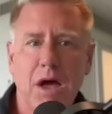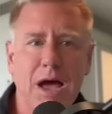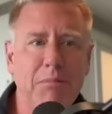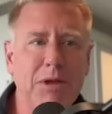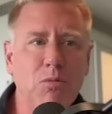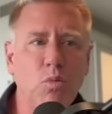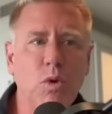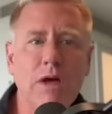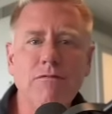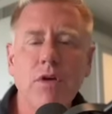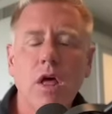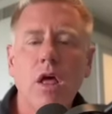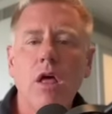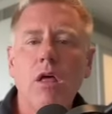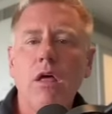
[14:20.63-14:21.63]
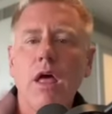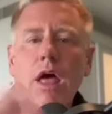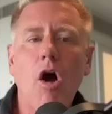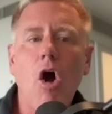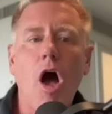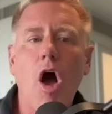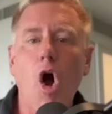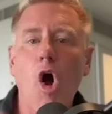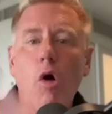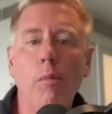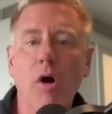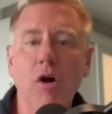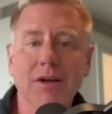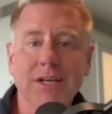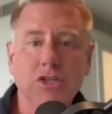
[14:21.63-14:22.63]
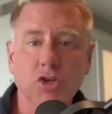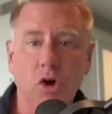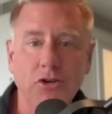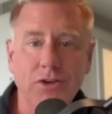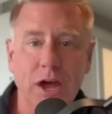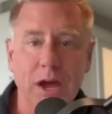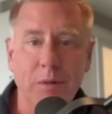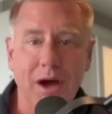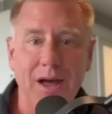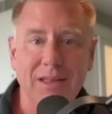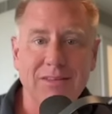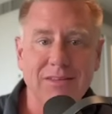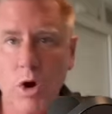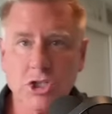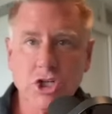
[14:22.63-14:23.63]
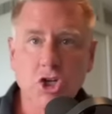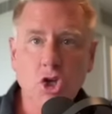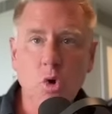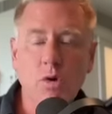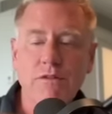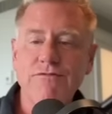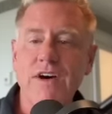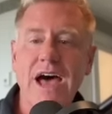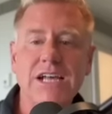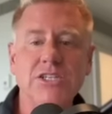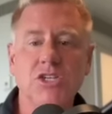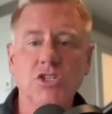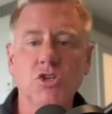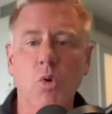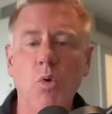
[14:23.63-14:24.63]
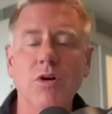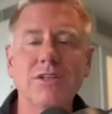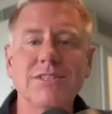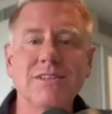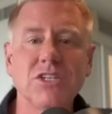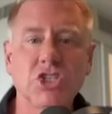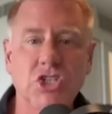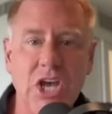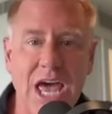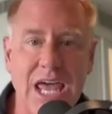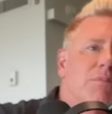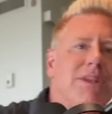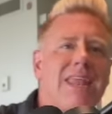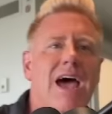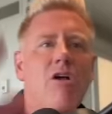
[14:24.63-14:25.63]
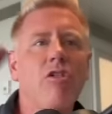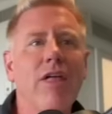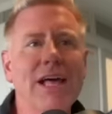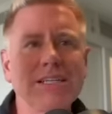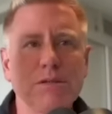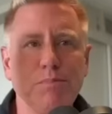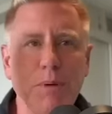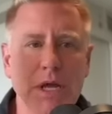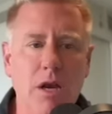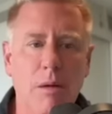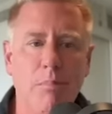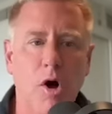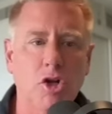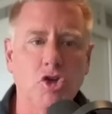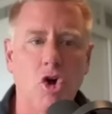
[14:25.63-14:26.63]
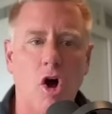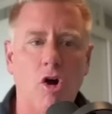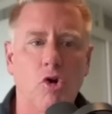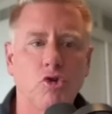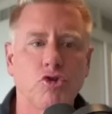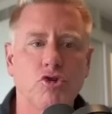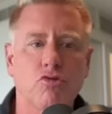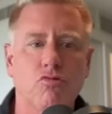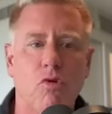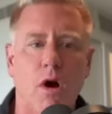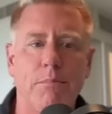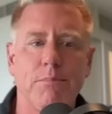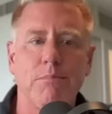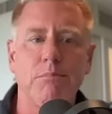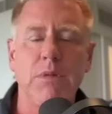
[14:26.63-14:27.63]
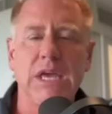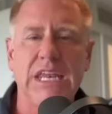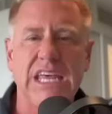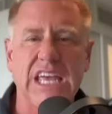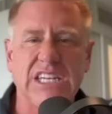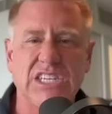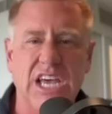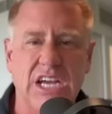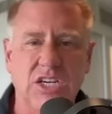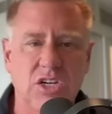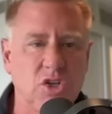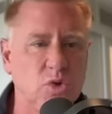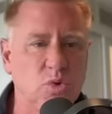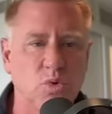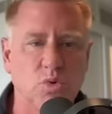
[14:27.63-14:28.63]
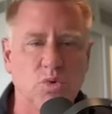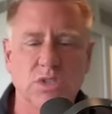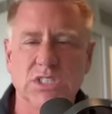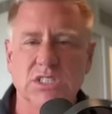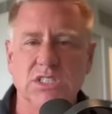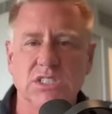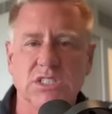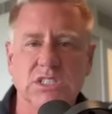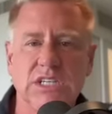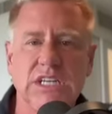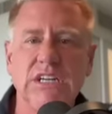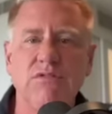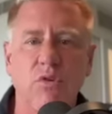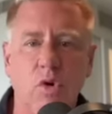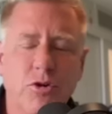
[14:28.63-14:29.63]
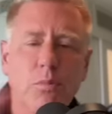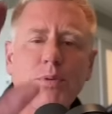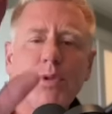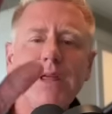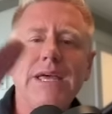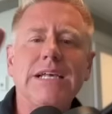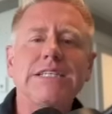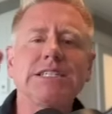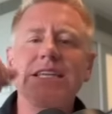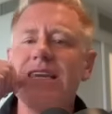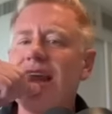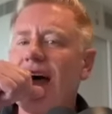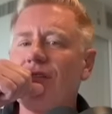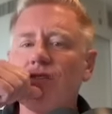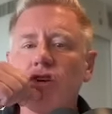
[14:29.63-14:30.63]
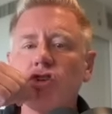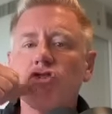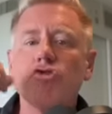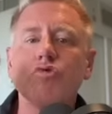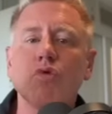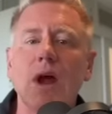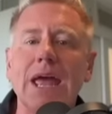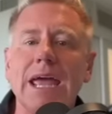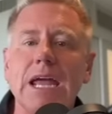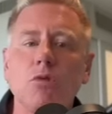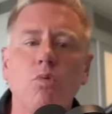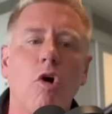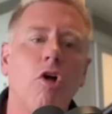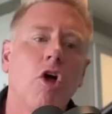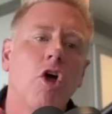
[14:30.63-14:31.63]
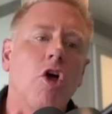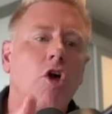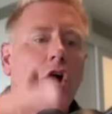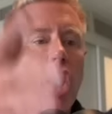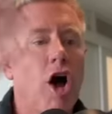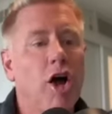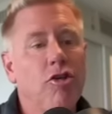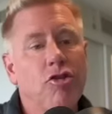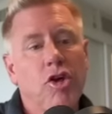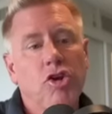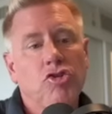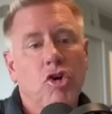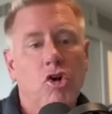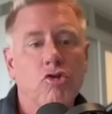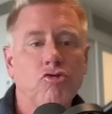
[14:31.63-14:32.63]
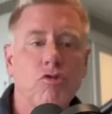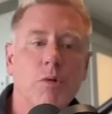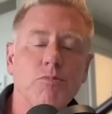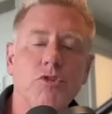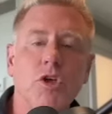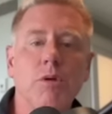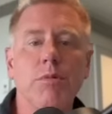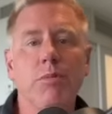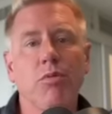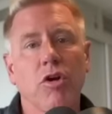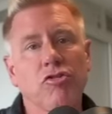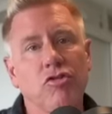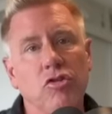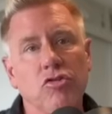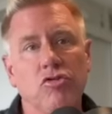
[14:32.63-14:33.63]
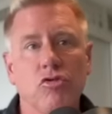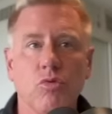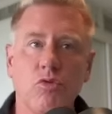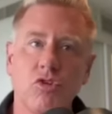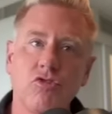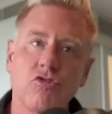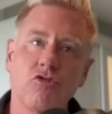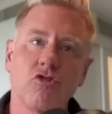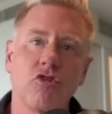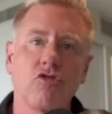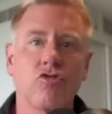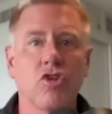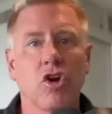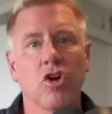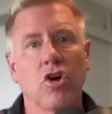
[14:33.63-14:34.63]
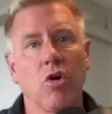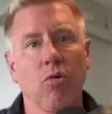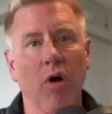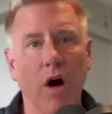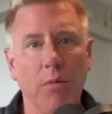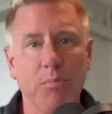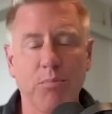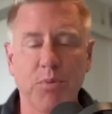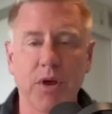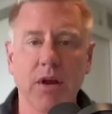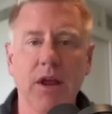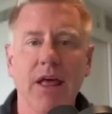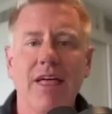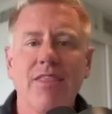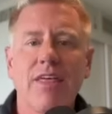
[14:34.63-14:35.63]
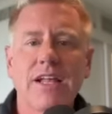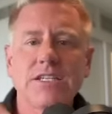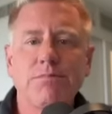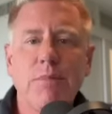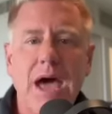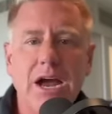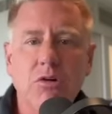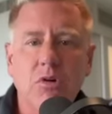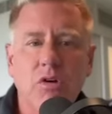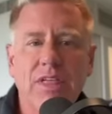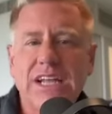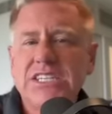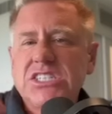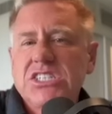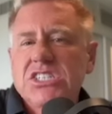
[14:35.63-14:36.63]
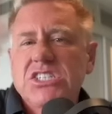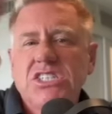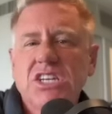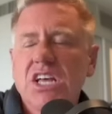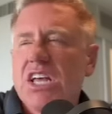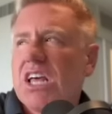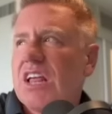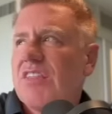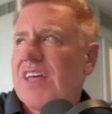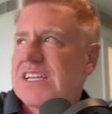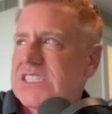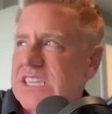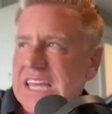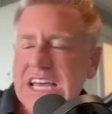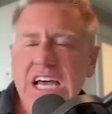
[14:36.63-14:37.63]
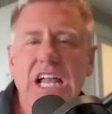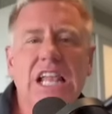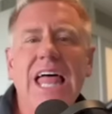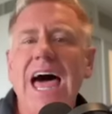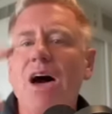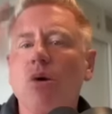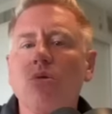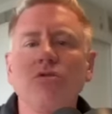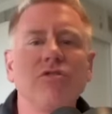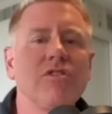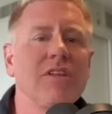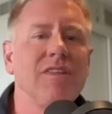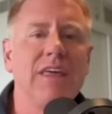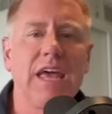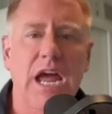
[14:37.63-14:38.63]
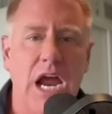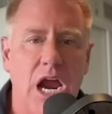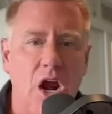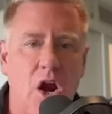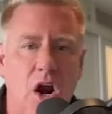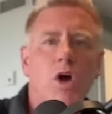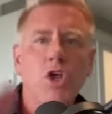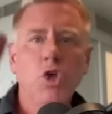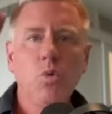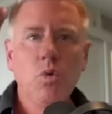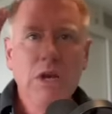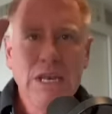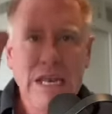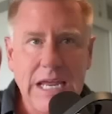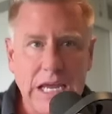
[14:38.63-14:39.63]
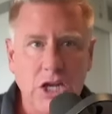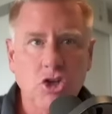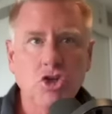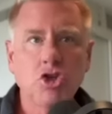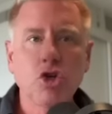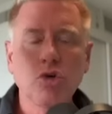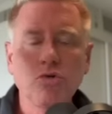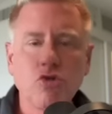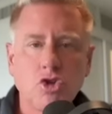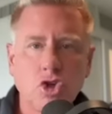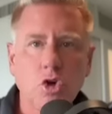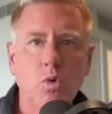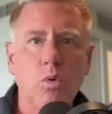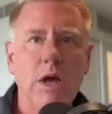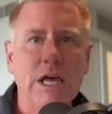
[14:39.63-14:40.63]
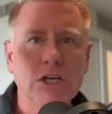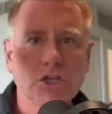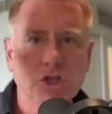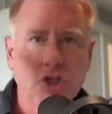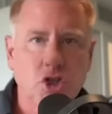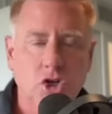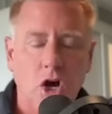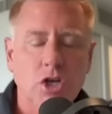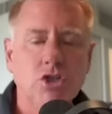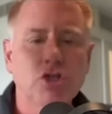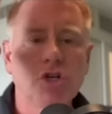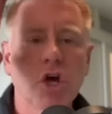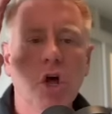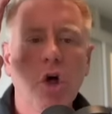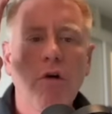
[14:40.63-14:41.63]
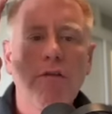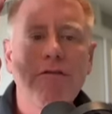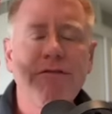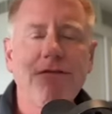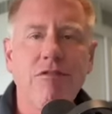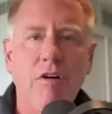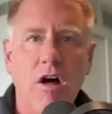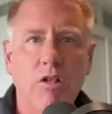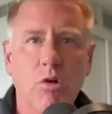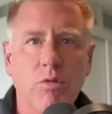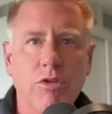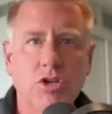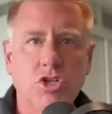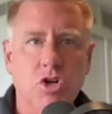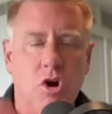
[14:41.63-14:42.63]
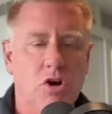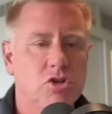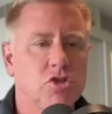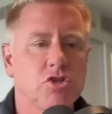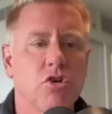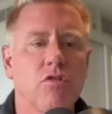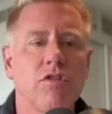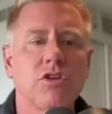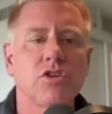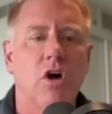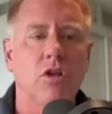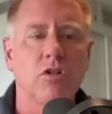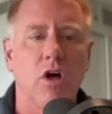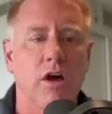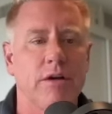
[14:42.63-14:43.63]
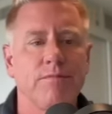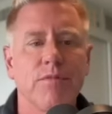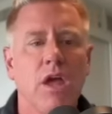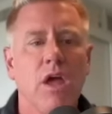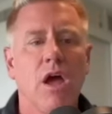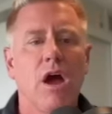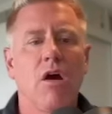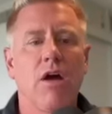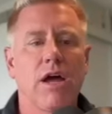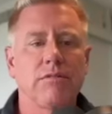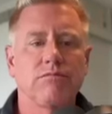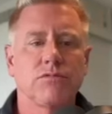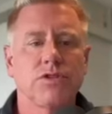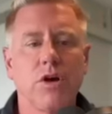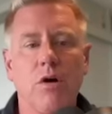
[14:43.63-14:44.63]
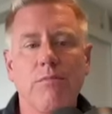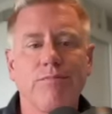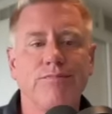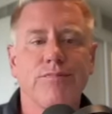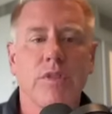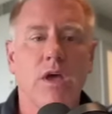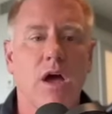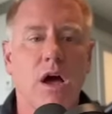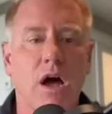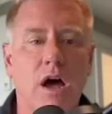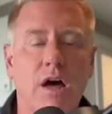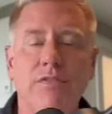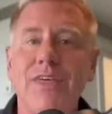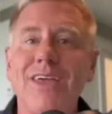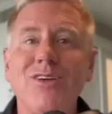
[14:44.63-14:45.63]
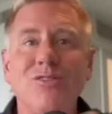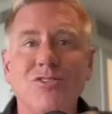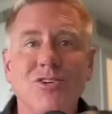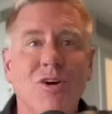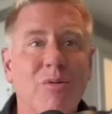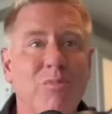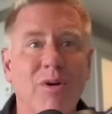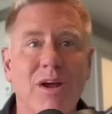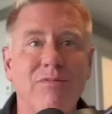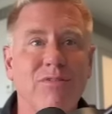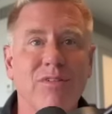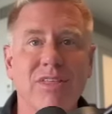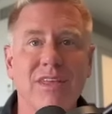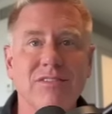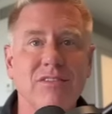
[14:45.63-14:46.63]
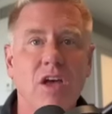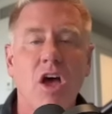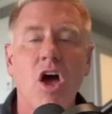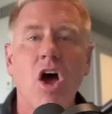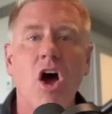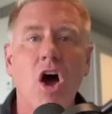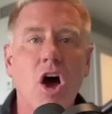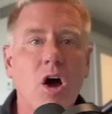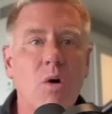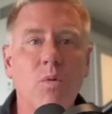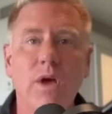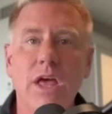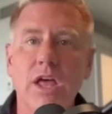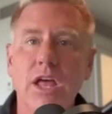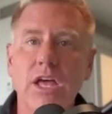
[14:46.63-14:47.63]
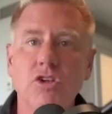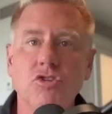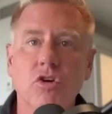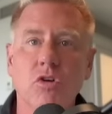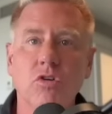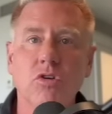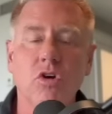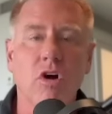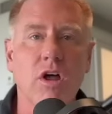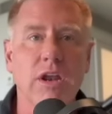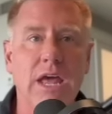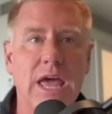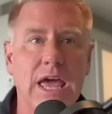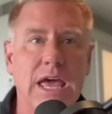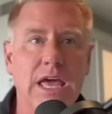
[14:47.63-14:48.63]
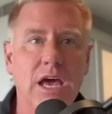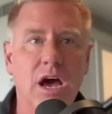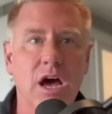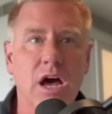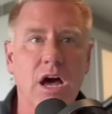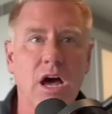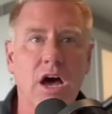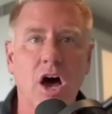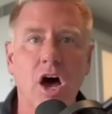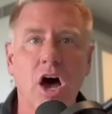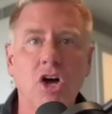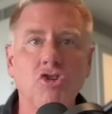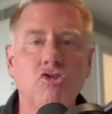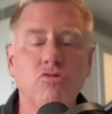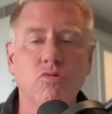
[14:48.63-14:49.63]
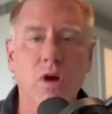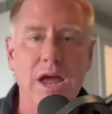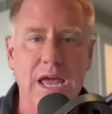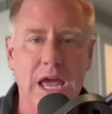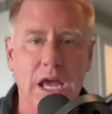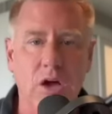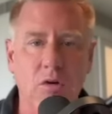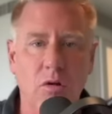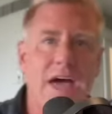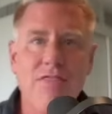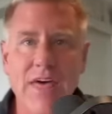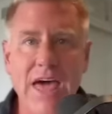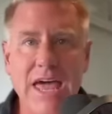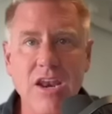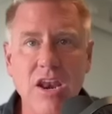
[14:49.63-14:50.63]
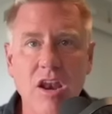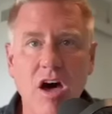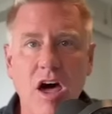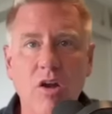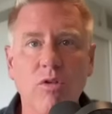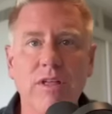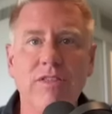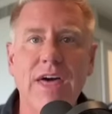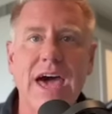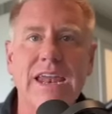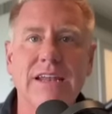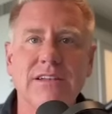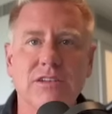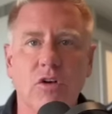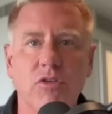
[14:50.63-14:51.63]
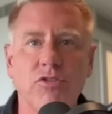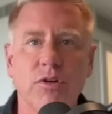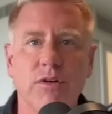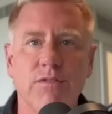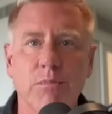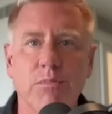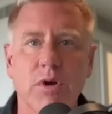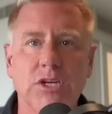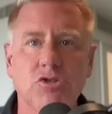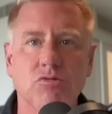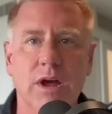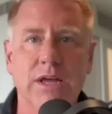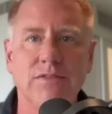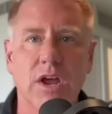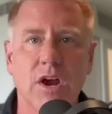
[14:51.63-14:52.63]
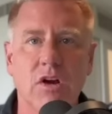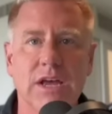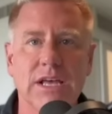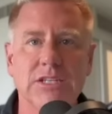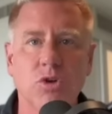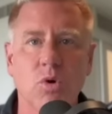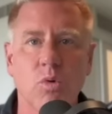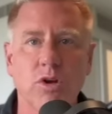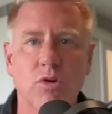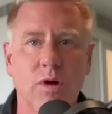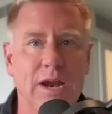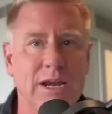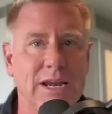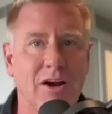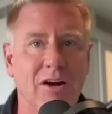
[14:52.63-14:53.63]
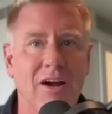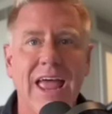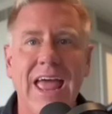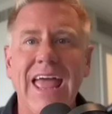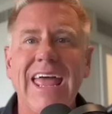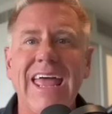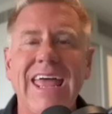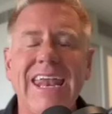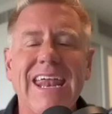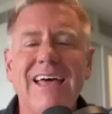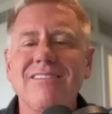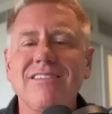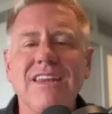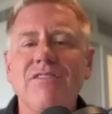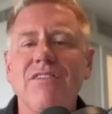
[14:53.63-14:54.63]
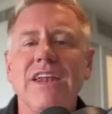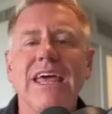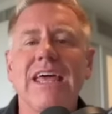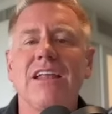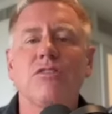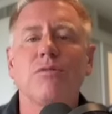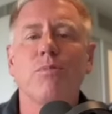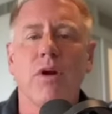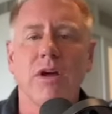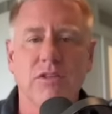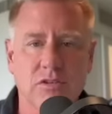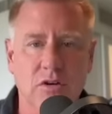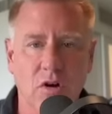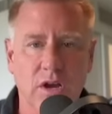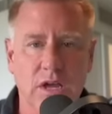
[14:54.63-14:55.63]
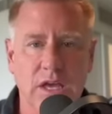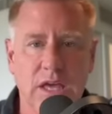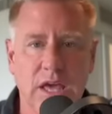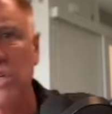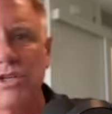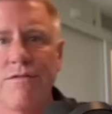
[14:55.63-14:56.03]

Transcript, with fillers: I mean, we have all markets, all time highs. What you doing, fastest horse in the shed? Now let's beat up on Donald Trump media tech. Ooh, ugh, evil. So please never trade. Well, I think Donald Trump's going to be president, so this is going to go up, and that's macro. That's just that's like clouds in the air. What you need to do is just follow the charts. Turn this on. Look. All right. So, uh, thank you, Chart Prime, for this oh, it, it turned on a, uh, a, a triangle. And then not only that, it tells you if it breaks right there, it's going to right here. It hasn't even hit its price target yet.